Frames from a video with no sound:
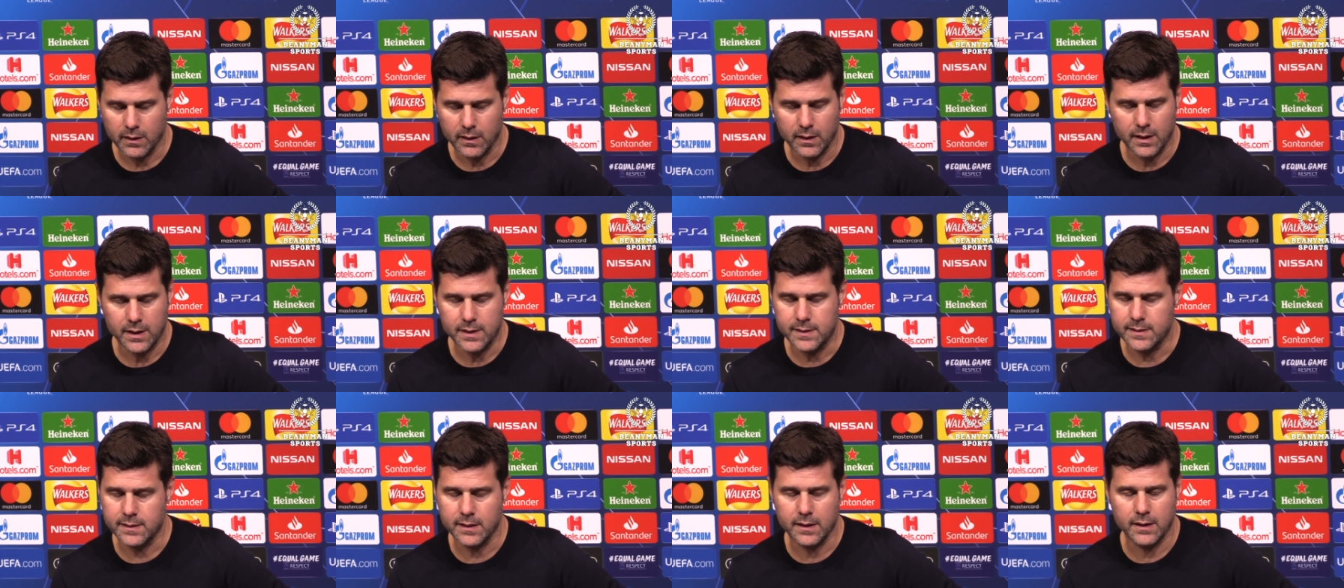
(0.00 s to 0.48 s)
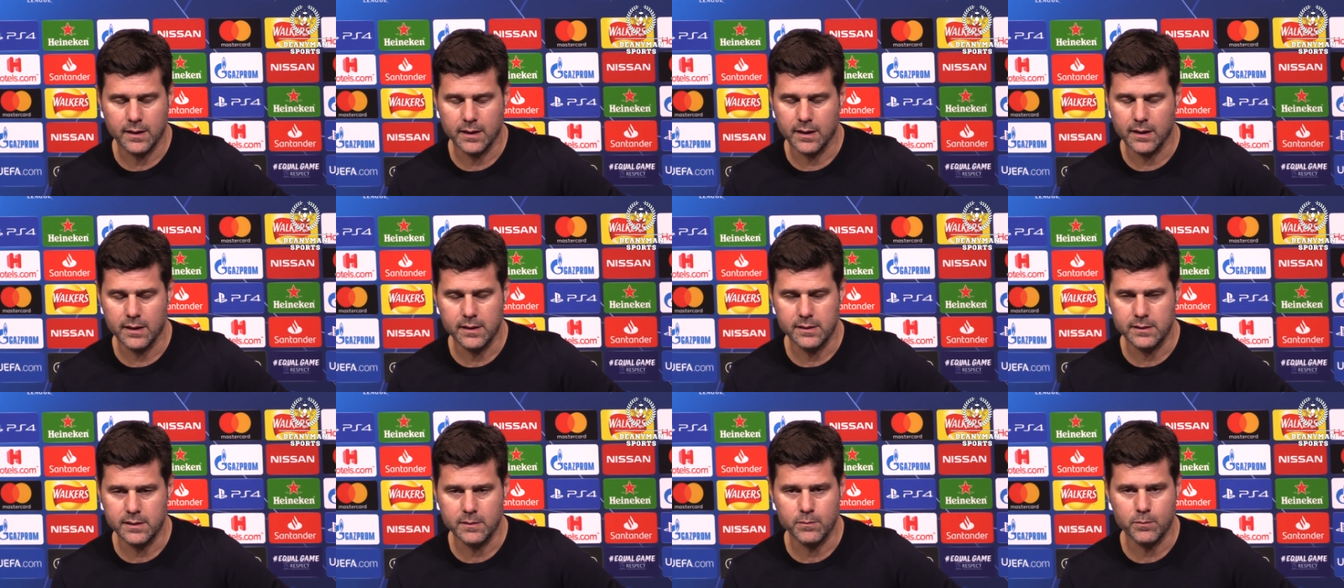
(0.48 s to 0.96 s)
is,
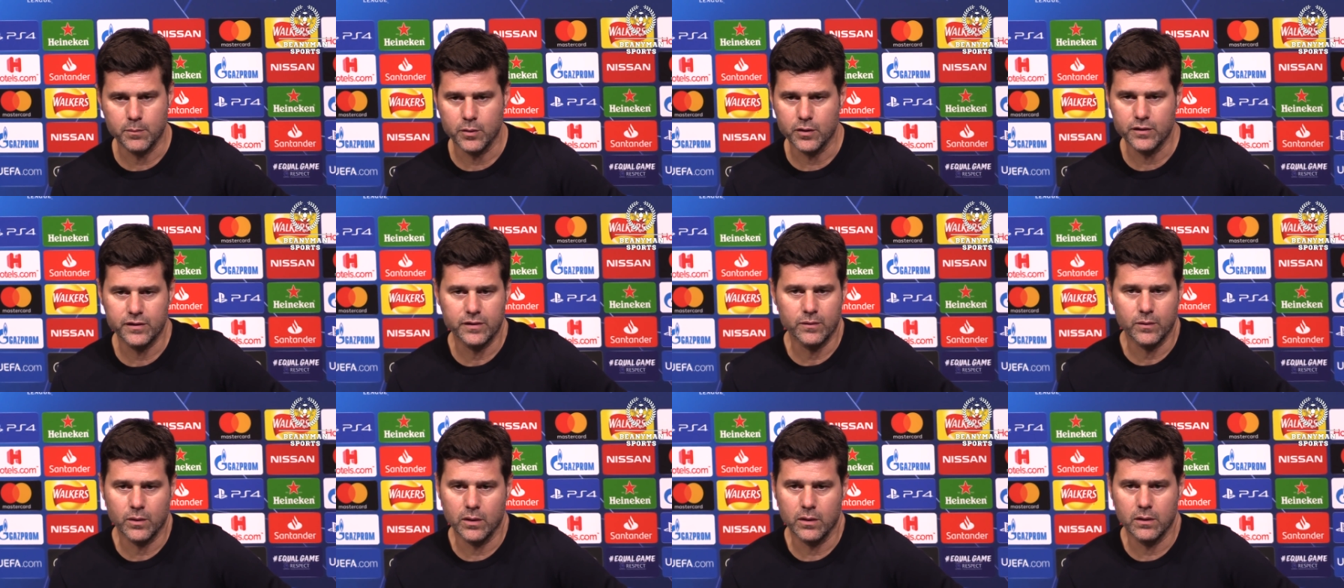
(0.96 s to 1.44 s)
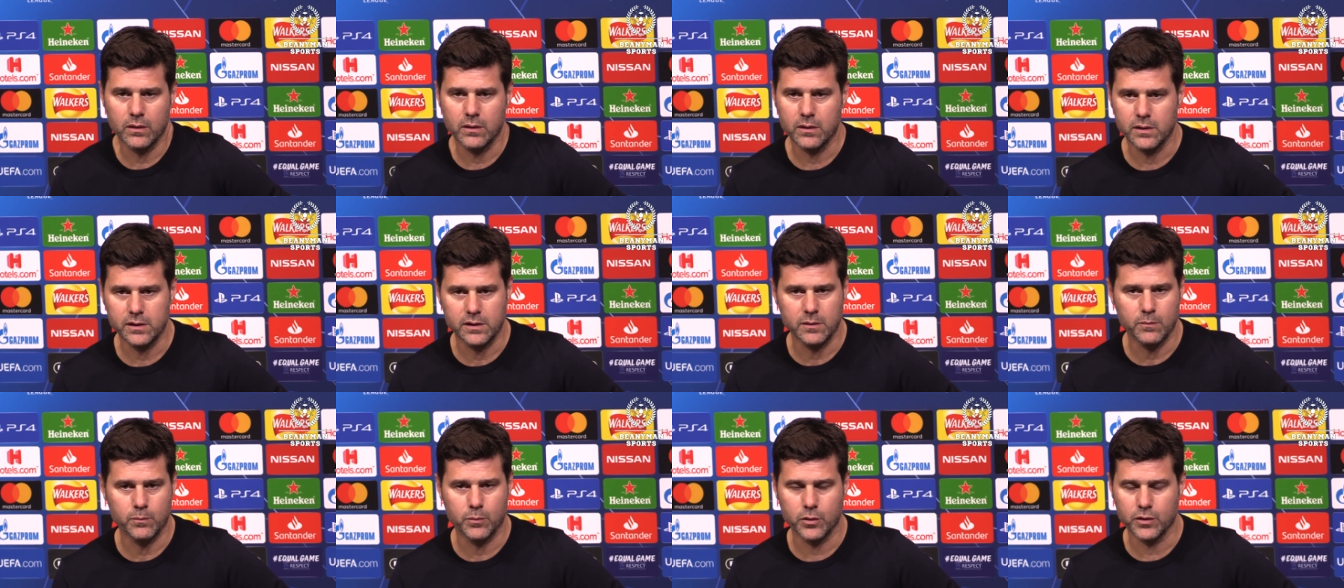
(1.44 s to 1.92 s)
uh, is impossible.
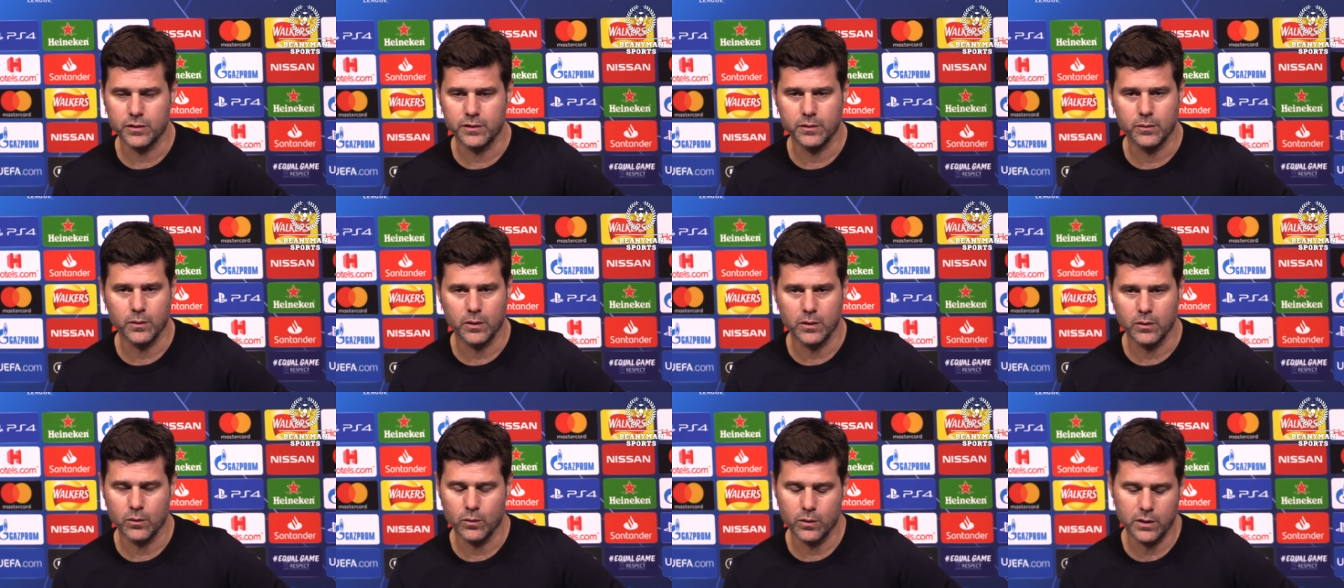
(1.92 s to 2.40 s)
It's impossible.